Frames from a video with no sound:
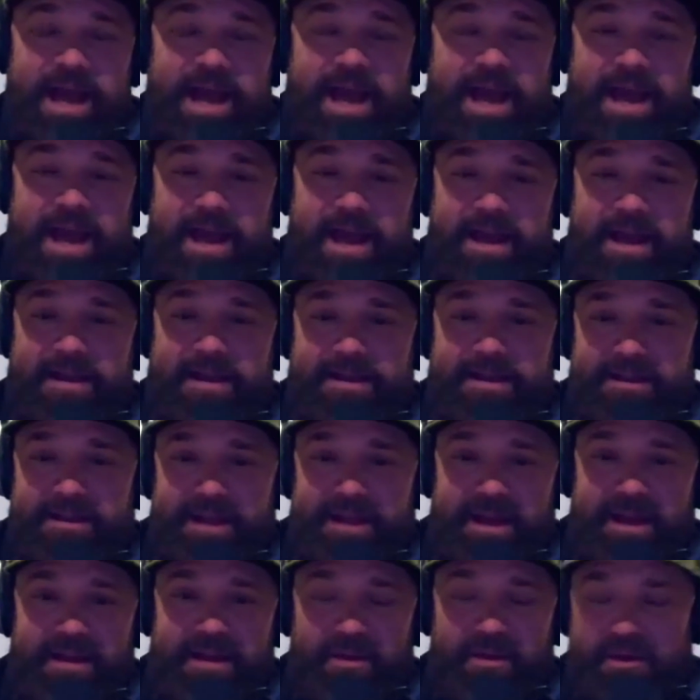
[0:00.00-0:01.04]
And
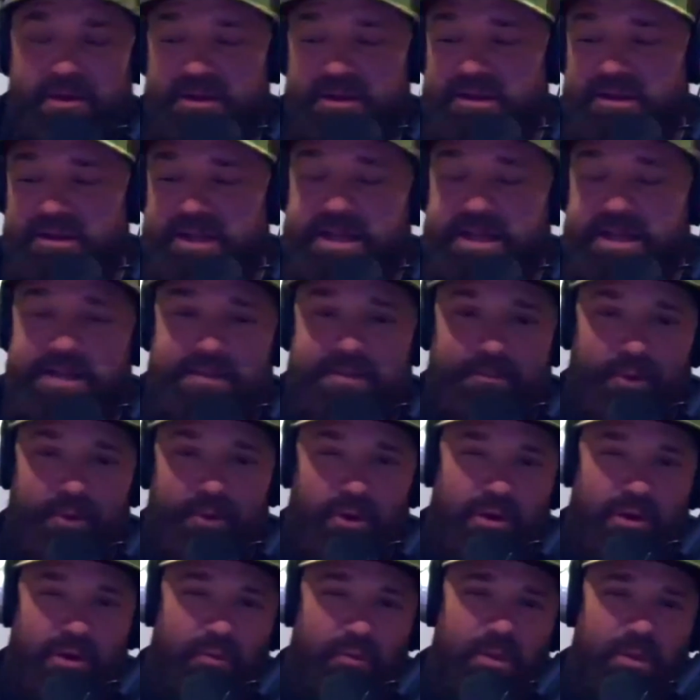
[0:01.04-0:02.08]
are you leading the
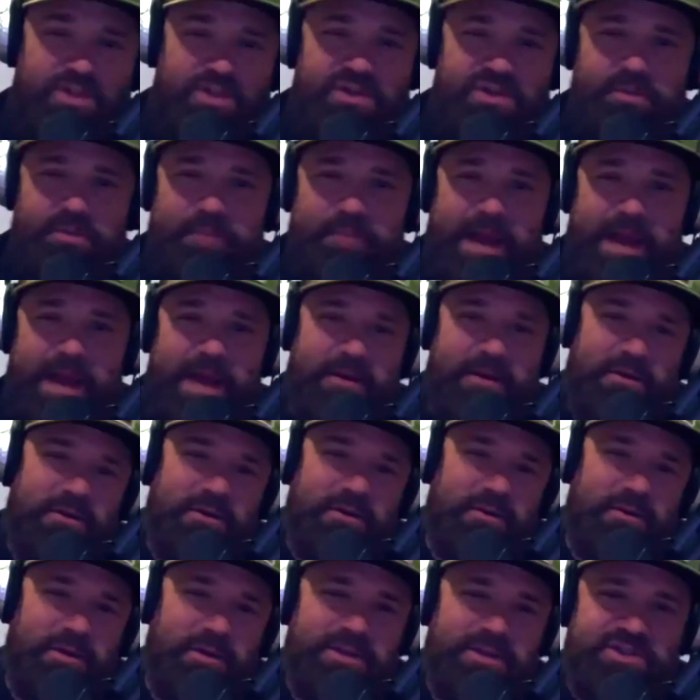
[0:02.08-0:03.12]
bird? And what's your pattern
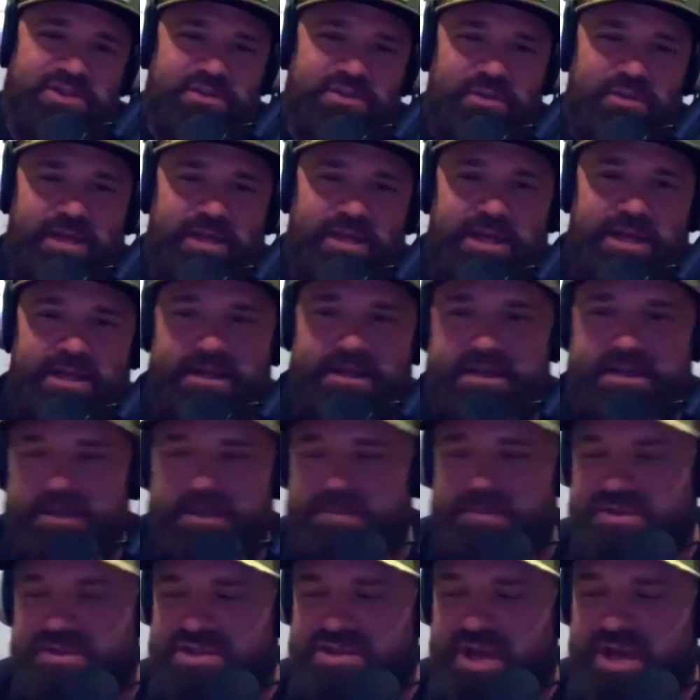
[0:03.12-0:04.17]
doing as you lead and
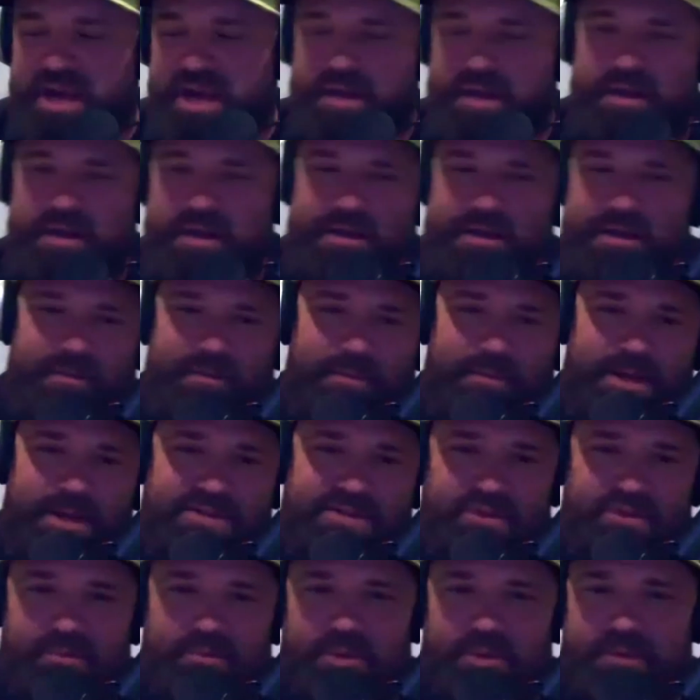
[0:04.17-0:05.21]
keep the shotgun and the
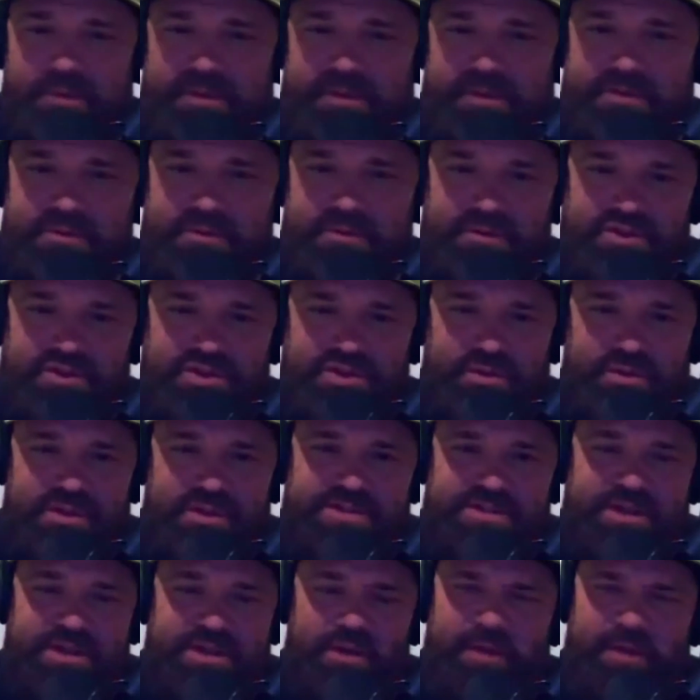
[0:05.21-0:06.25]
muzzle moving through the
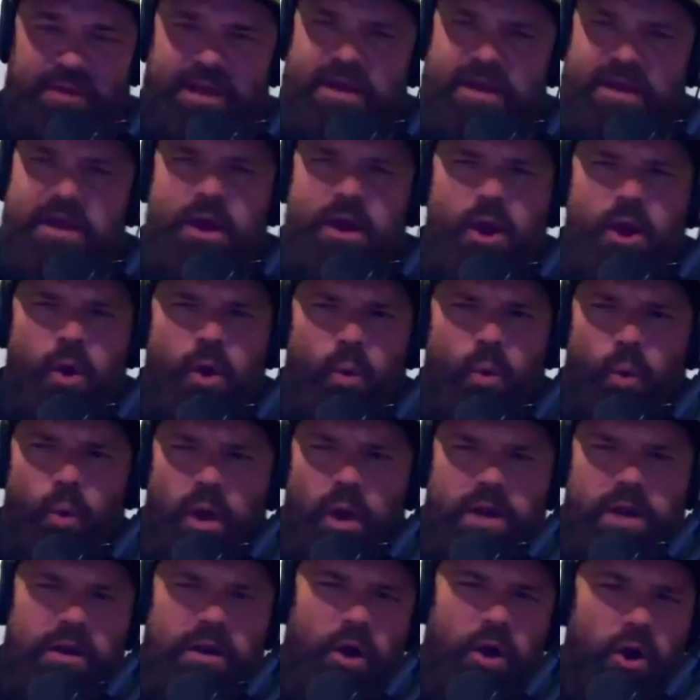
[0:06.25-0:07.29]
shooting zone? Like,
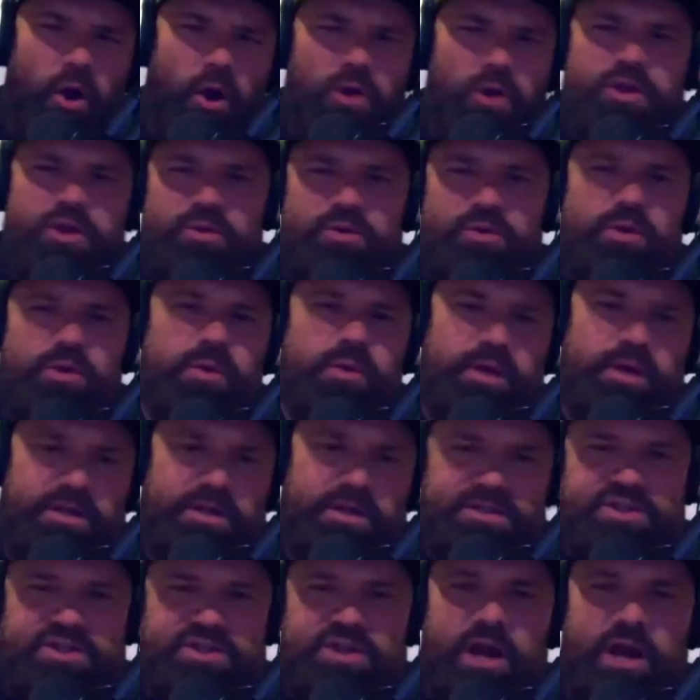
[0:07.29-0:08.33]
what are you doing
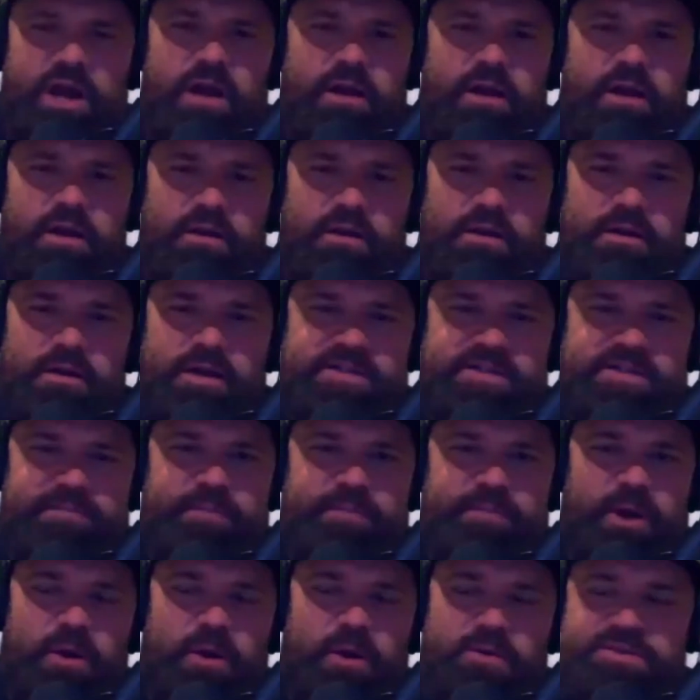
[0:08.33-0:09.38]
as a shotgunner as
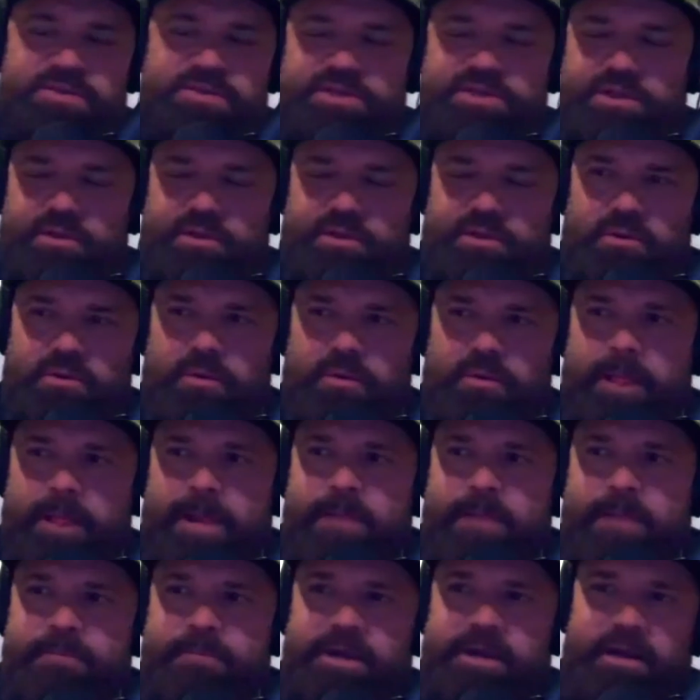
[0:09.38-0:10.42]
opposed to
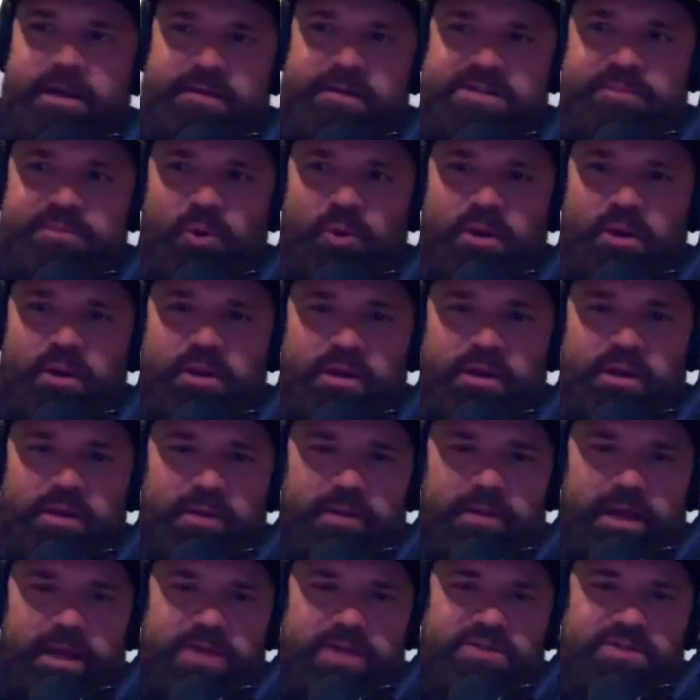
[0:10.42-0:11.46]
being on the sporting clay
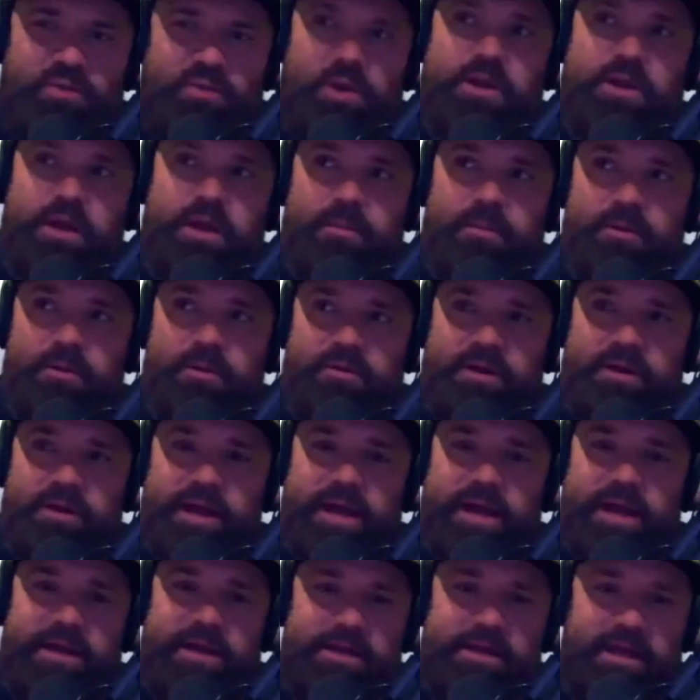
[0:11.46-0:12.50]
range and one coming over your
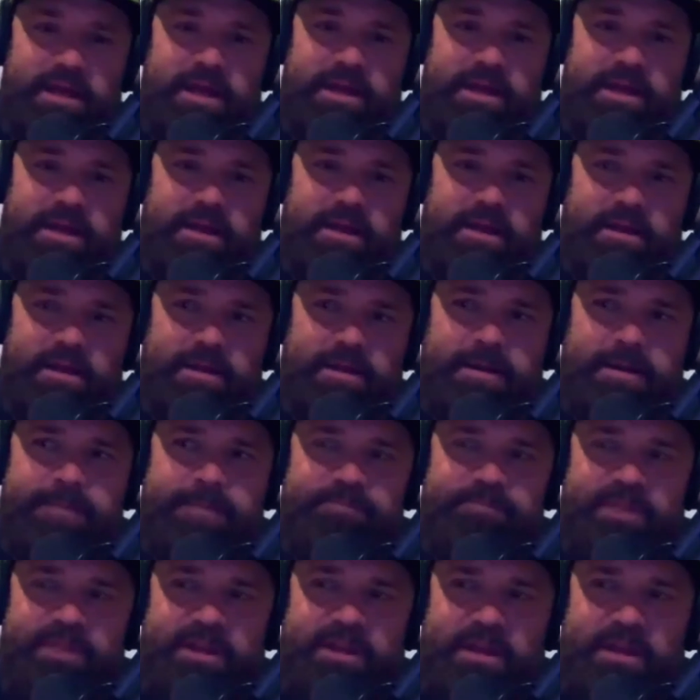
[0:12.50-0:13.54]
head and you hit it
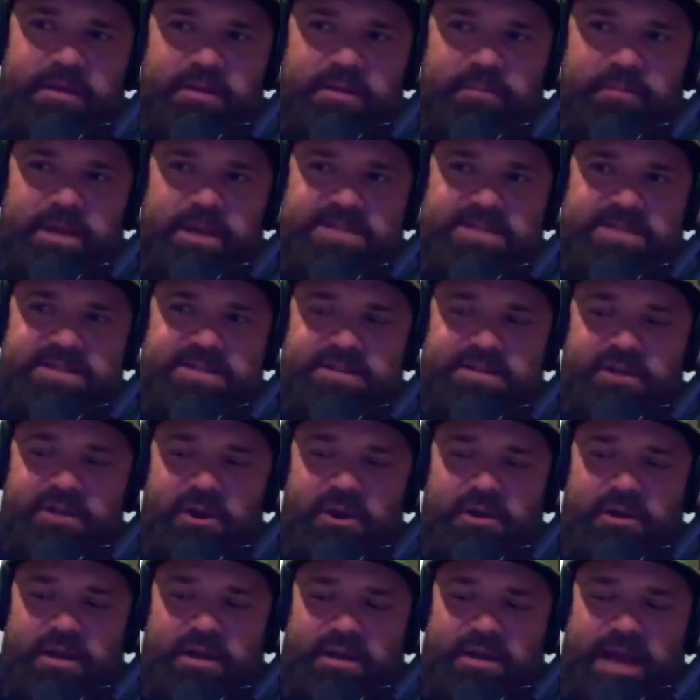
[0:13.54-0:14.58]
and you bust the
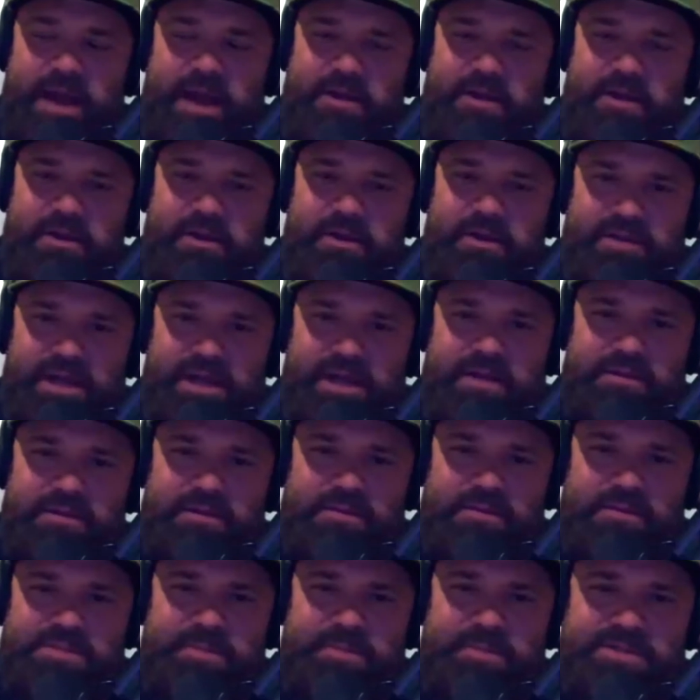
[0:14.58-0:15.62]
target? Now you're taking
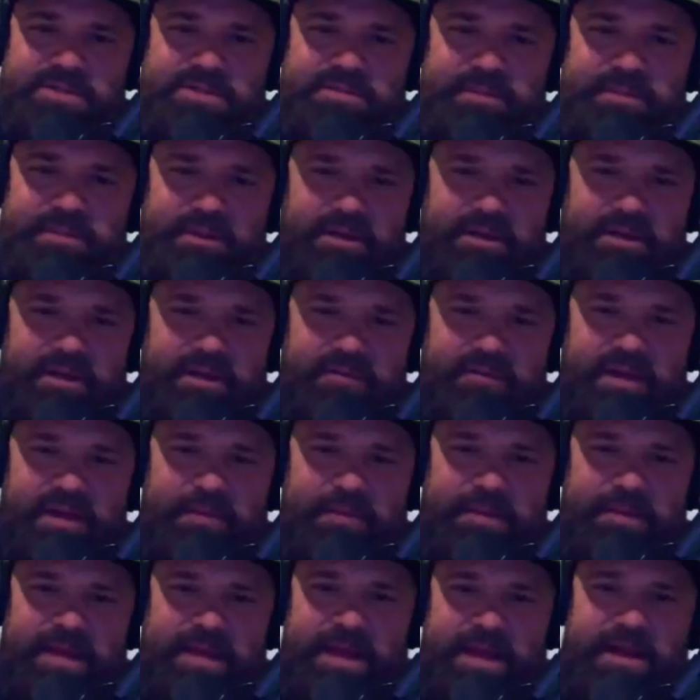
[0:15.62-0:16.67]
the responsibility of
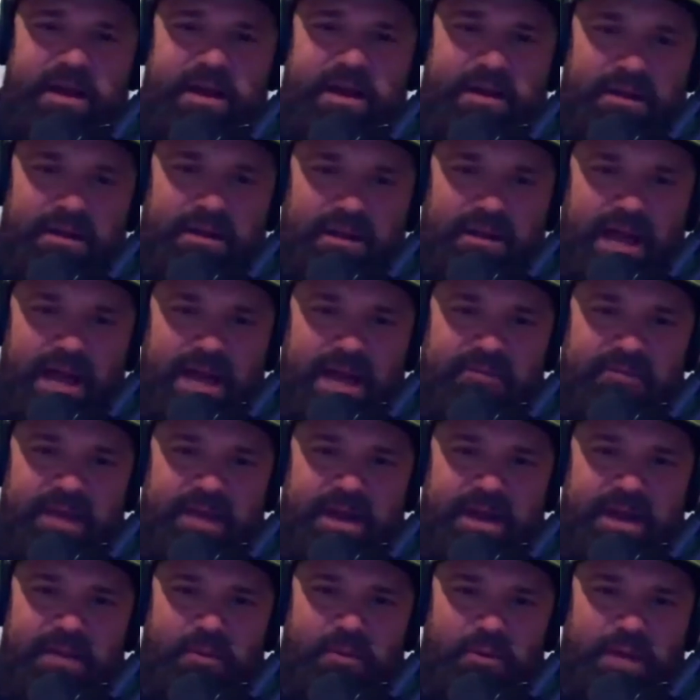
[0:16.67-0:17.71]
aiming that gun at a live
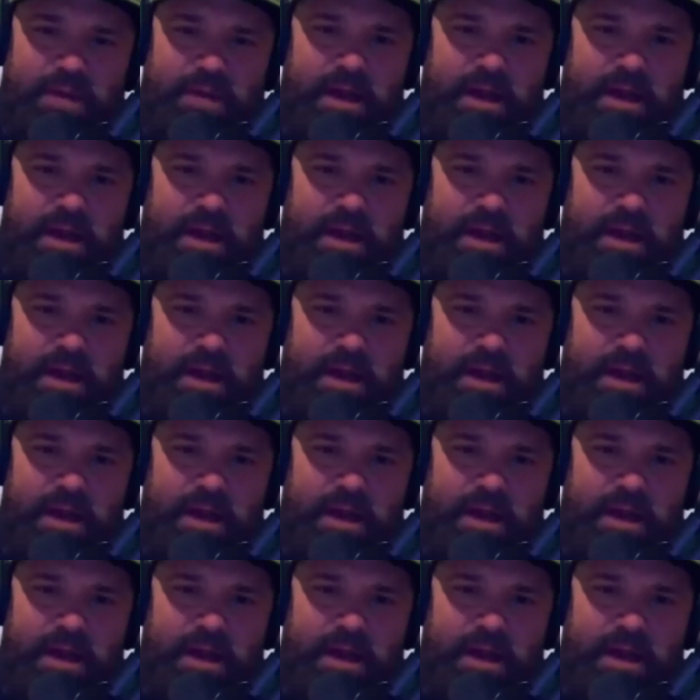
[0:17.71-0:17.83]
animal.